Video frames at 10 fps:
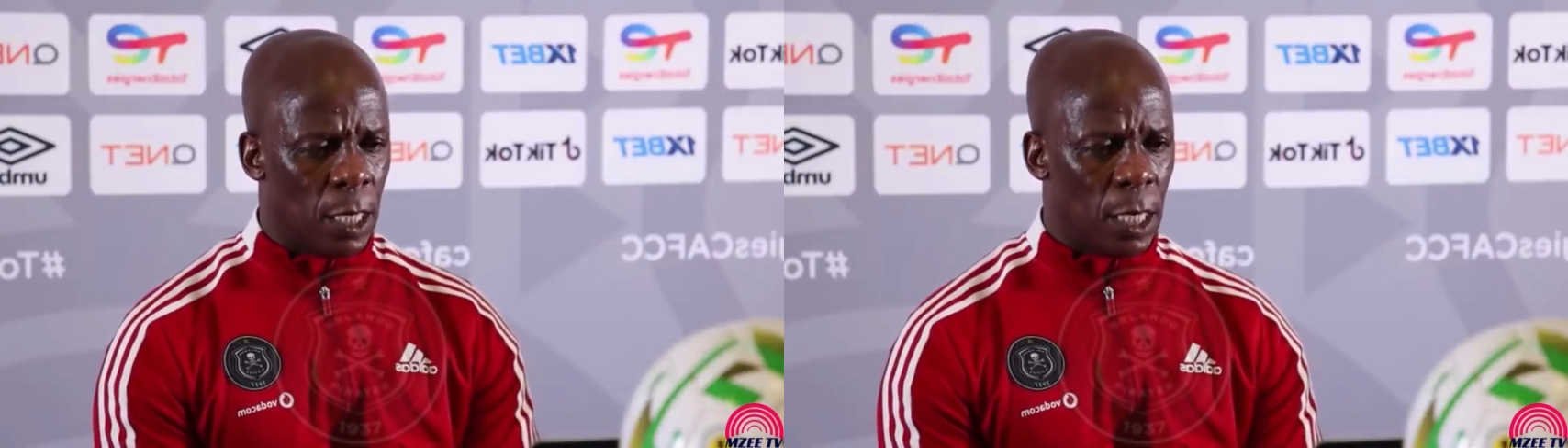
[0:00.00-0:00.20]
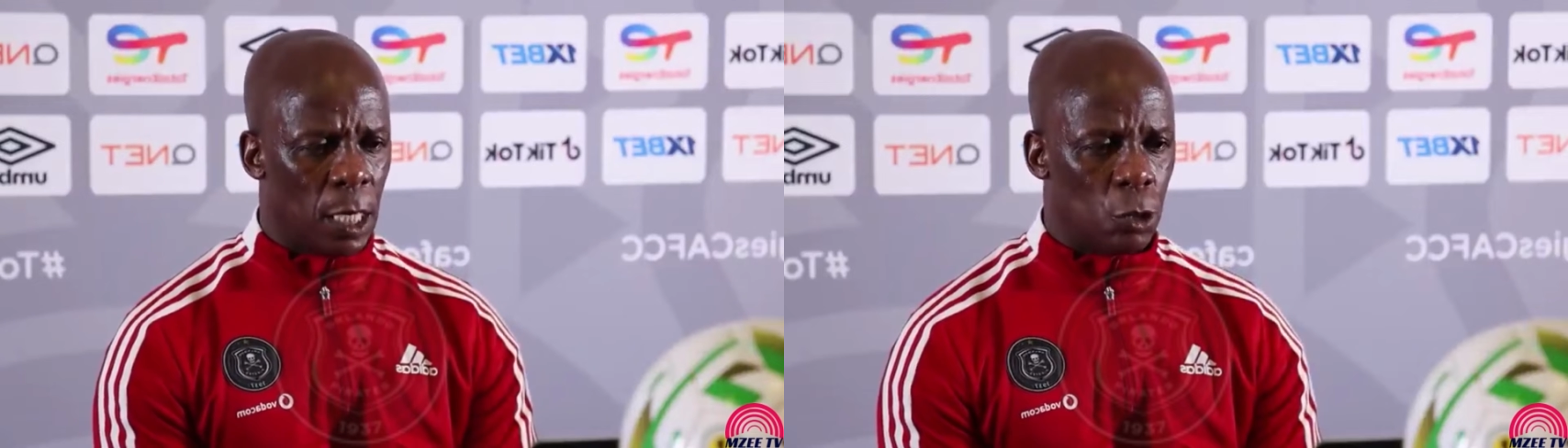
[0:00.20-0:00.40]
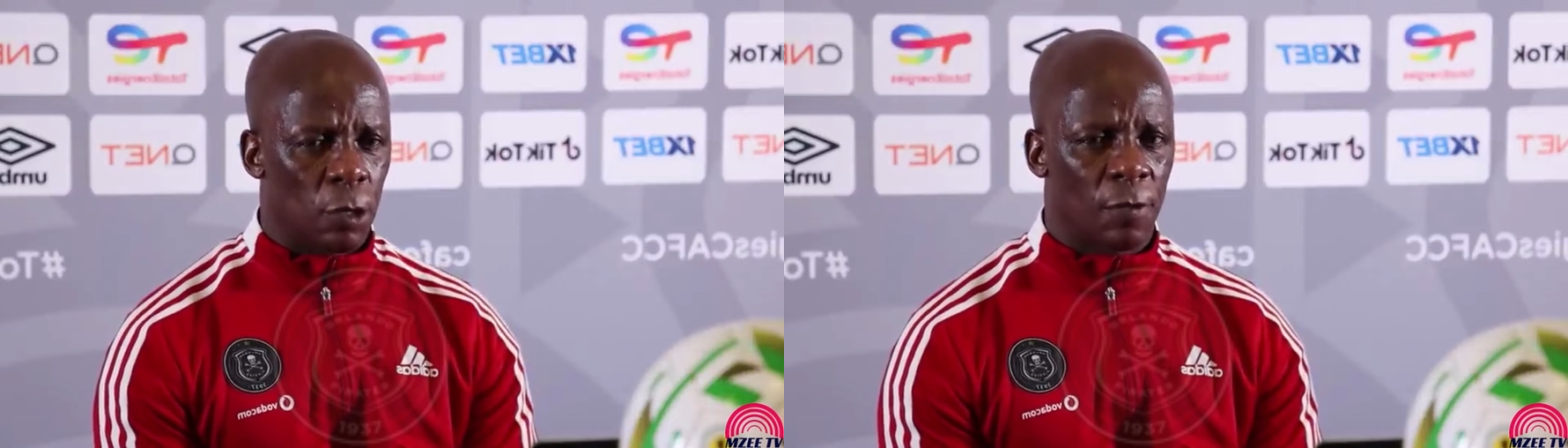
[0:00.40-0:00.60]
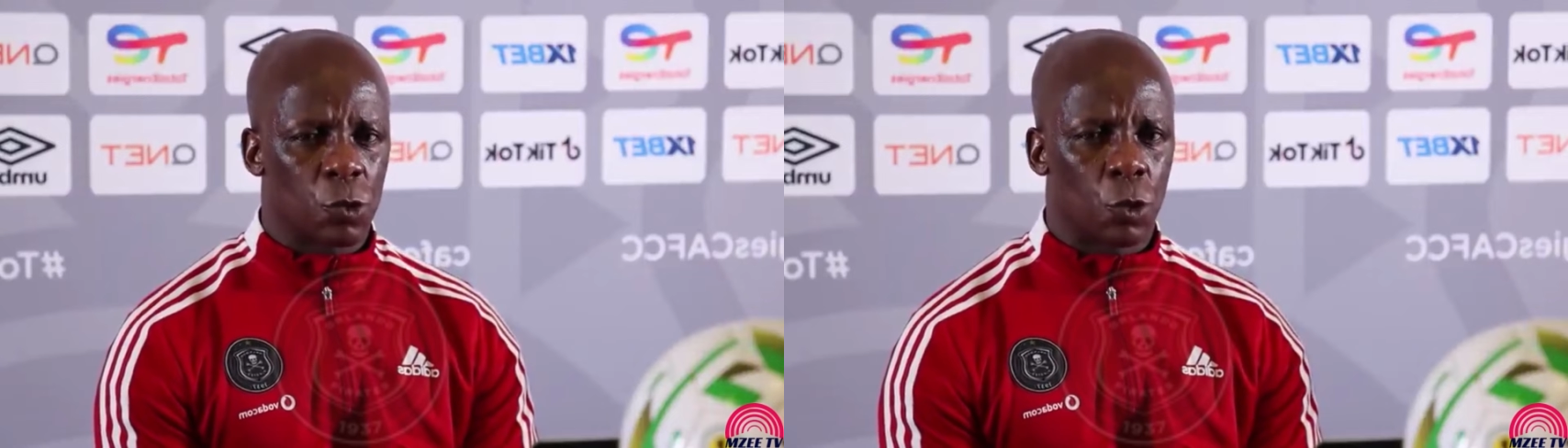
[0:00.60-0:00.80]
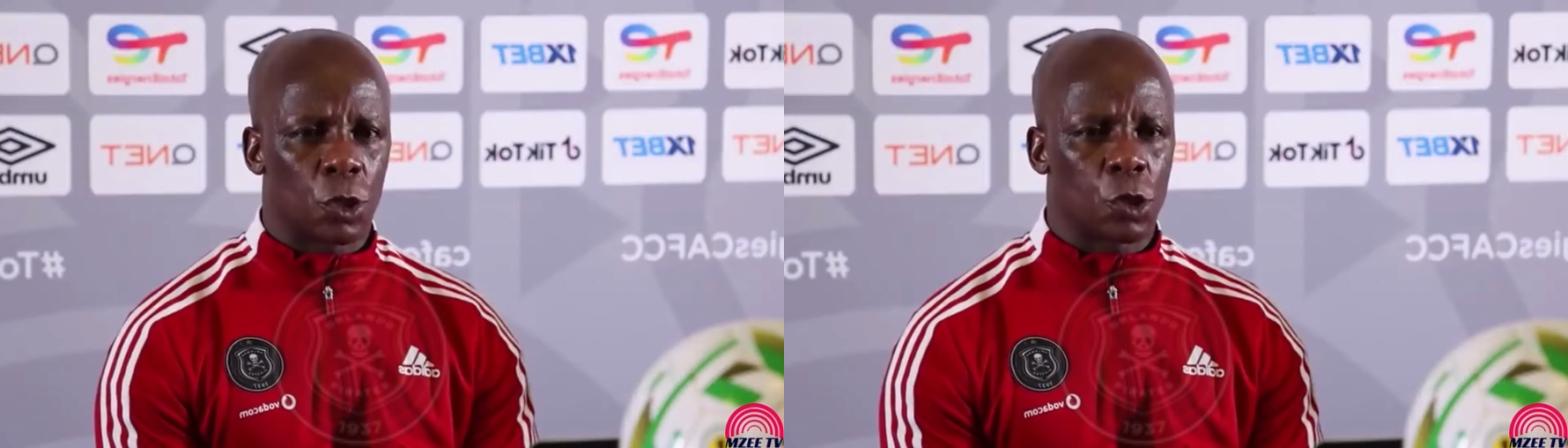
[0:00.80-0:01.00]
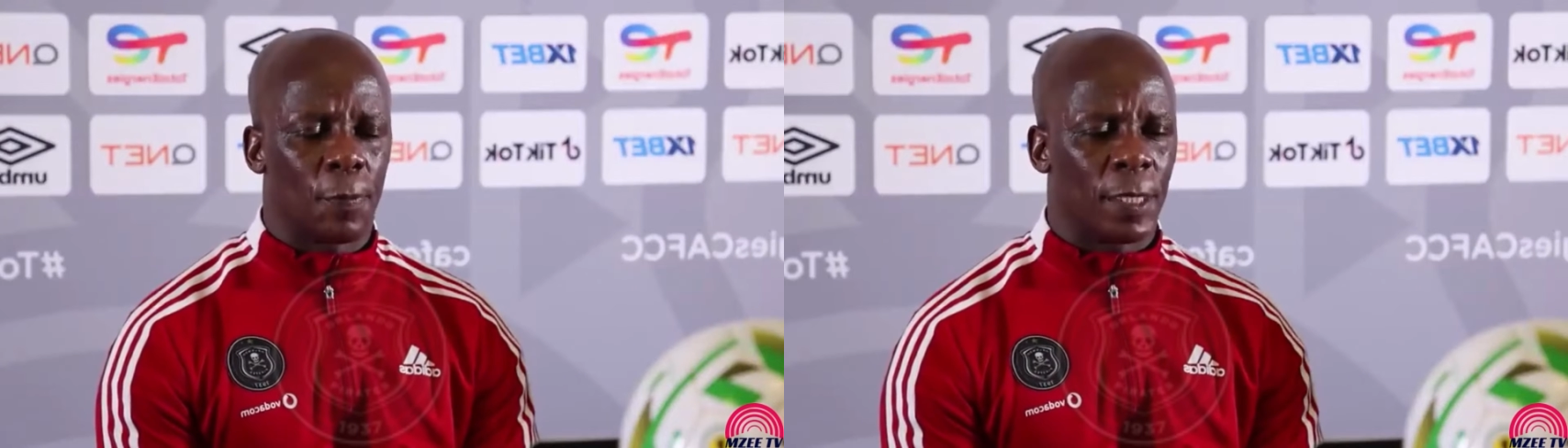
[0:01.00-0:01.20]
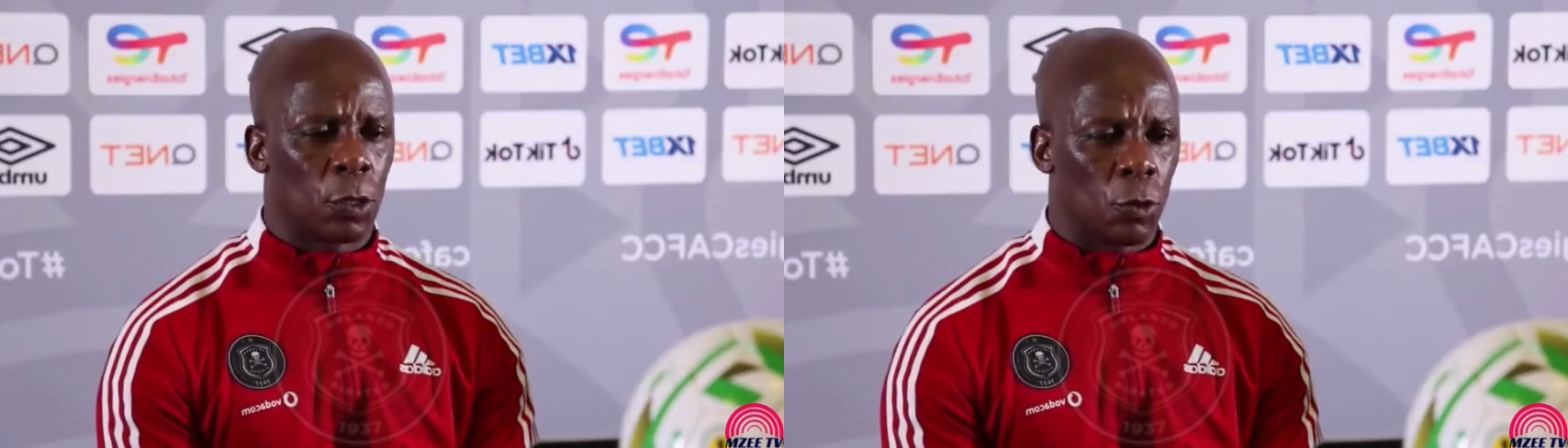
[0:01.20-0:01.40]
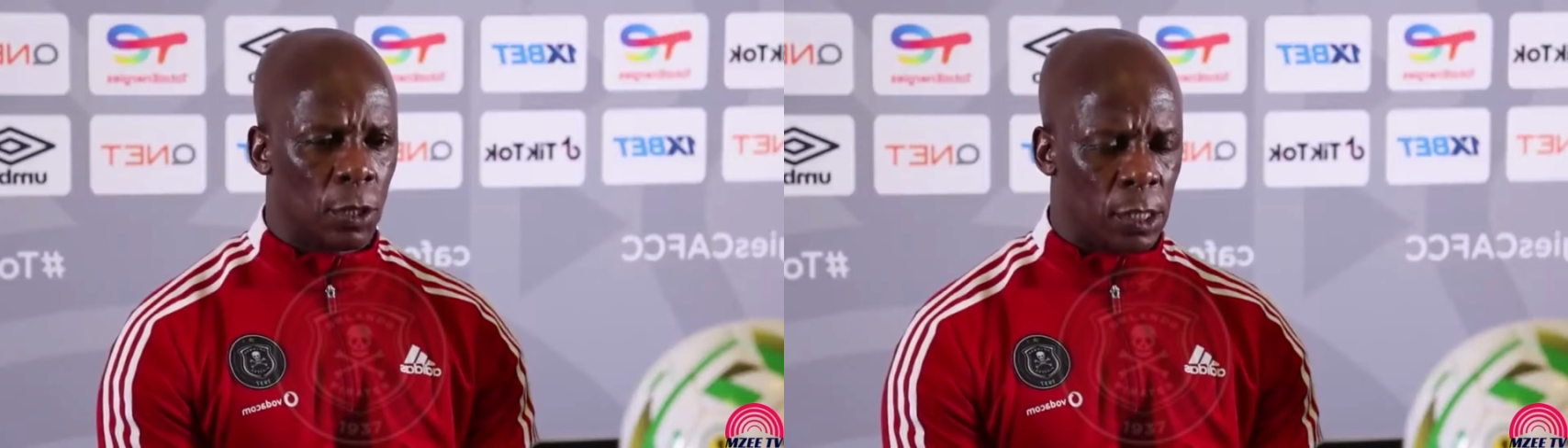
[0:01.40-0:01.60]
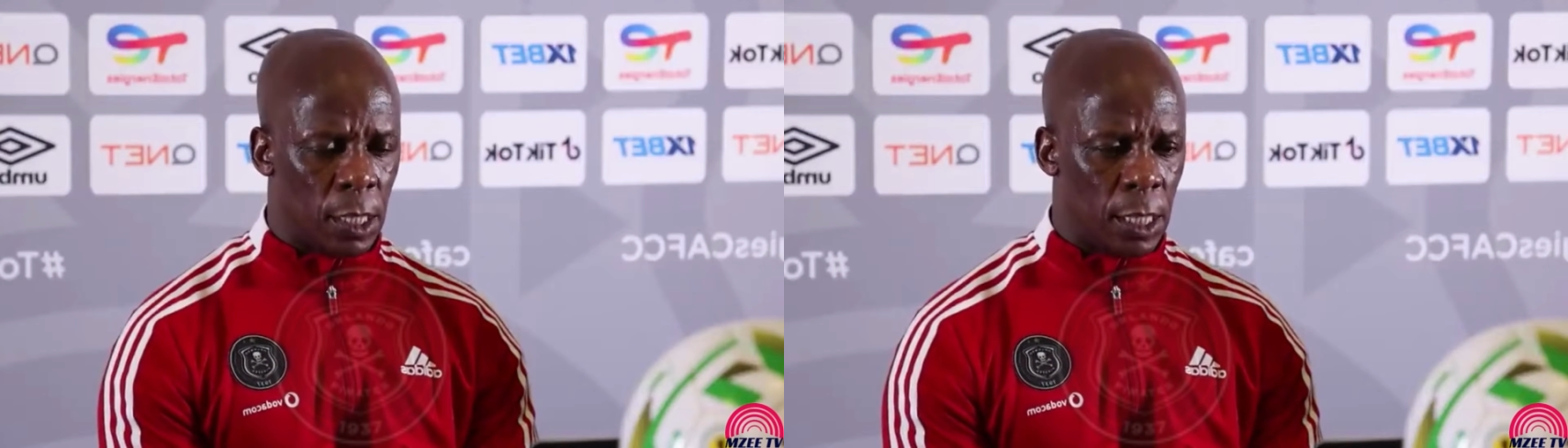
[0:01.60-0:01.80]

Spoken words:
to have scored so many goals.